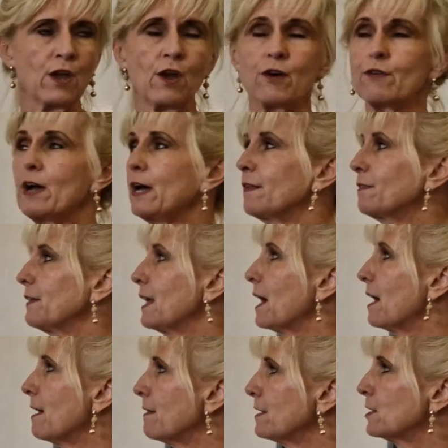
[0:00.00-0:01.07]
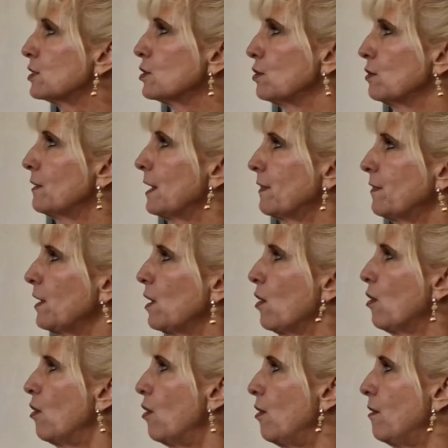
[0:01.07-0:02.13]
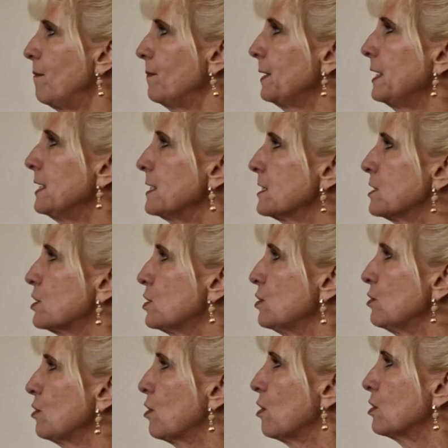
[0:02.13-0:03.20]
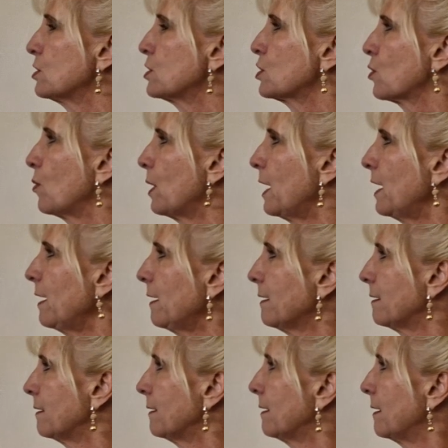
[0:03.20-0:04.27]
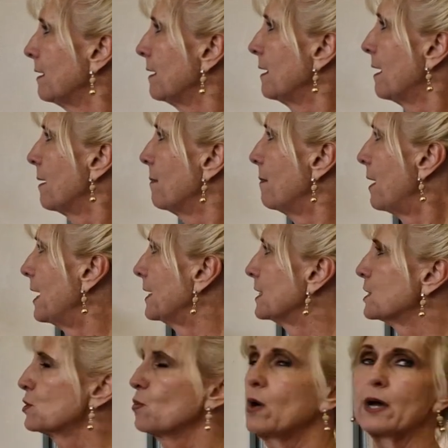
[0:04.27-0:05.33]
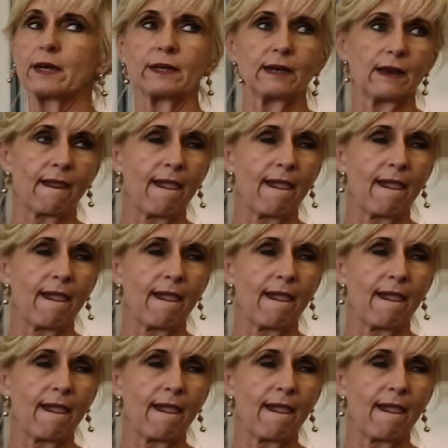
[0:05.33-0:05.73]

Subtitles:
Right, the other two that there are is 2 cos squared minus 1.